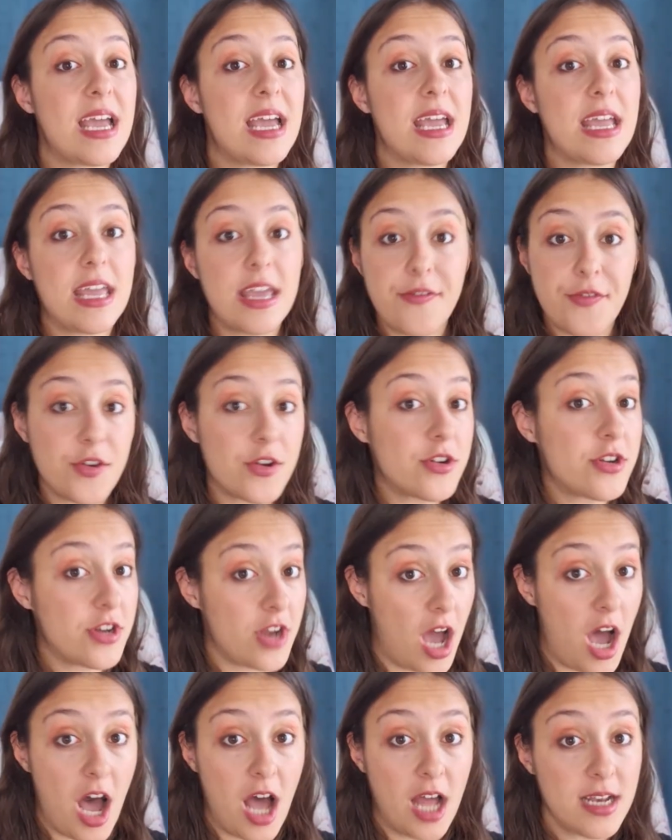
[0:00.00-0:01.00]
if you're
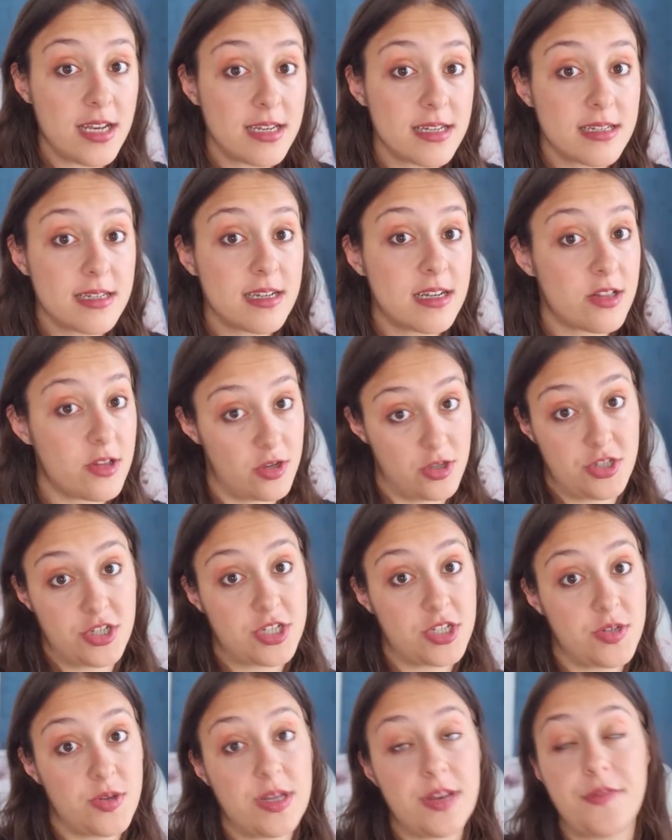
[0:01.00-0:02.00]
not allergic to it,